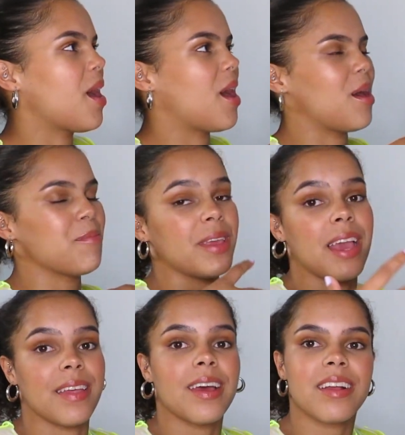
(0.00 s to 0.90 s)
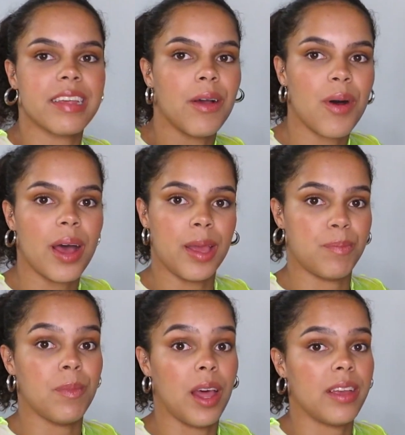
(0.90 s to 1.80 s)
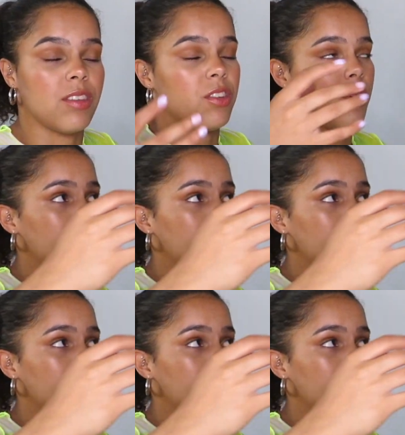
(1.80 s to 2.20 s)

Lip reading: But yeah, that's how I like to do